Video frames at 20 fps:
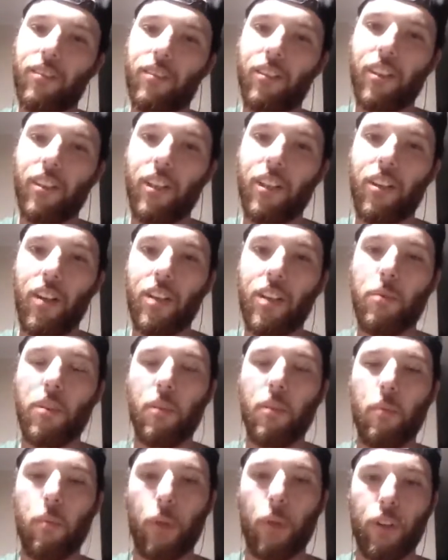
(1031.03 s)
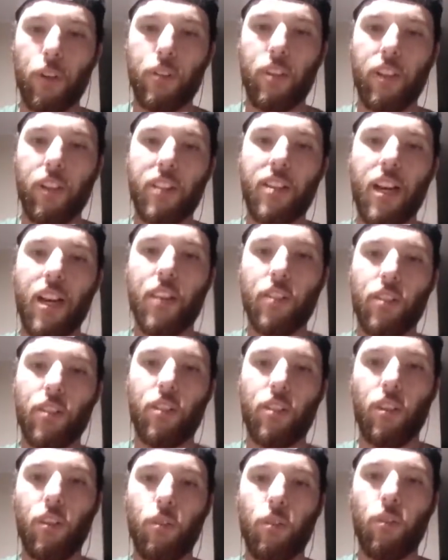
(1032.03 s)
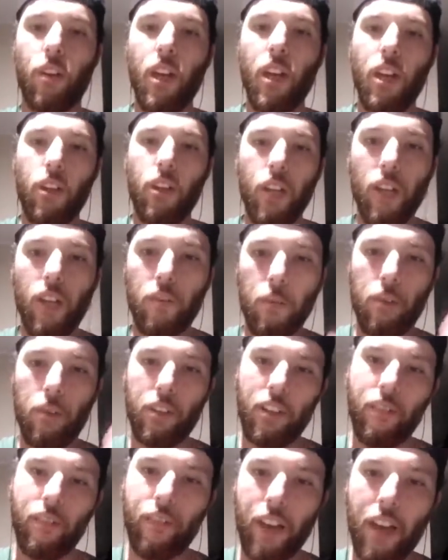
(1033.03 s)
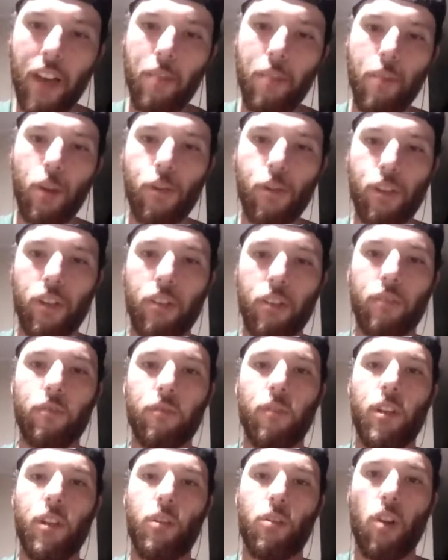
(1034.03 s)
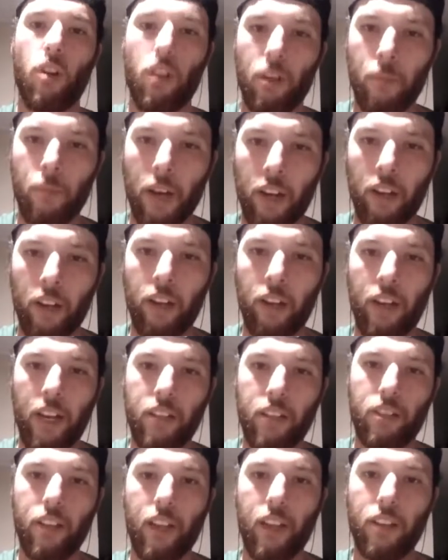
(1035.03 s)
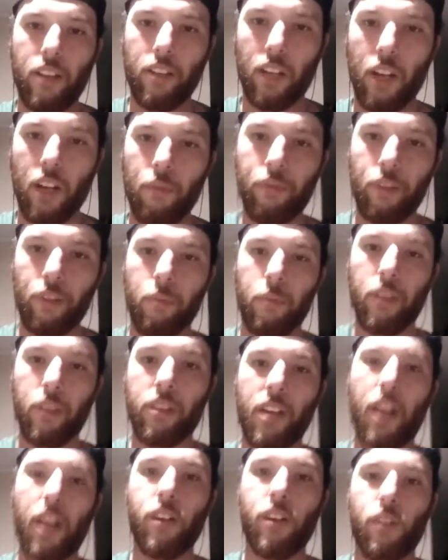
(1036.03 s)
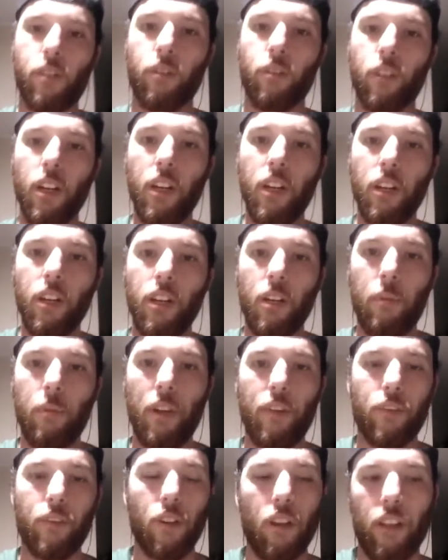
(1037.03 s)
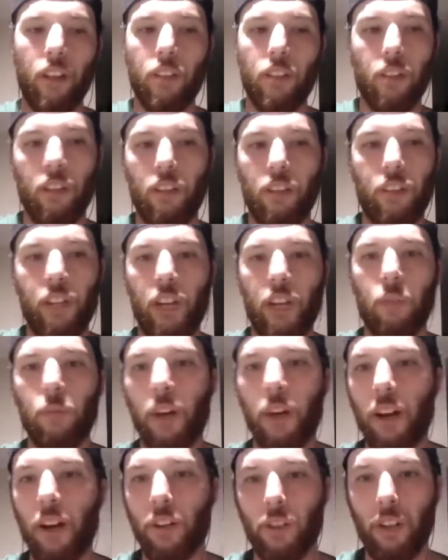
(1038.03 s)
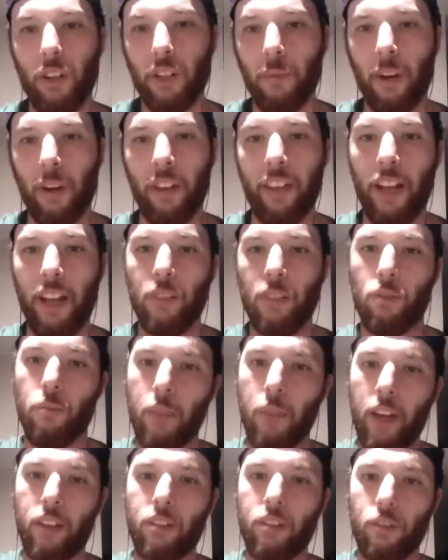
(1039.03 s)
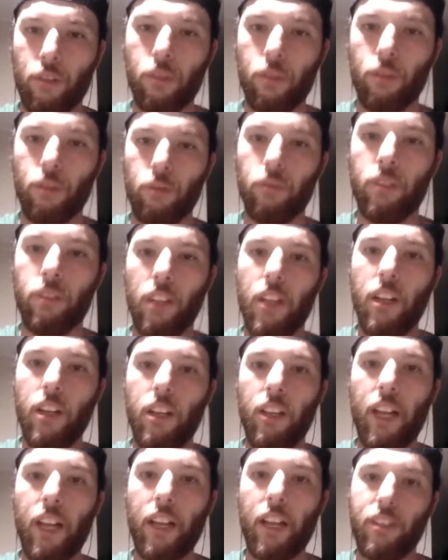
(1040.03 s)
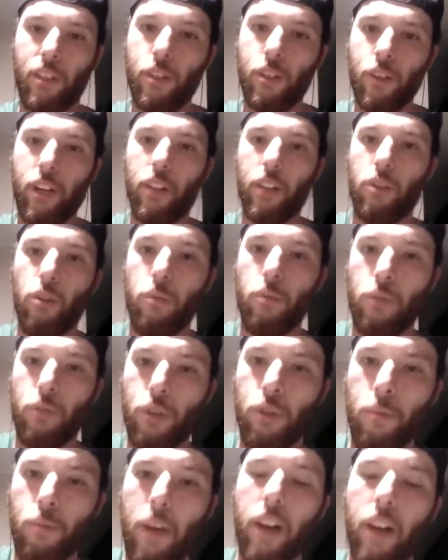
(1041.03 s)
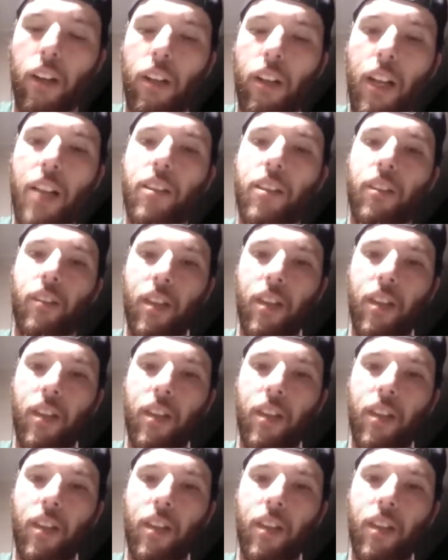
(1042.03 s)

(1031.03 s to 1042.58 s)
It has to be something personal that ties into you. You have to be able to convey emotion when you talk about it, and it has to come from inside you. I mean, after all, Jacob Briers talks about it. That's what makes a true legacy drink, true modern classic.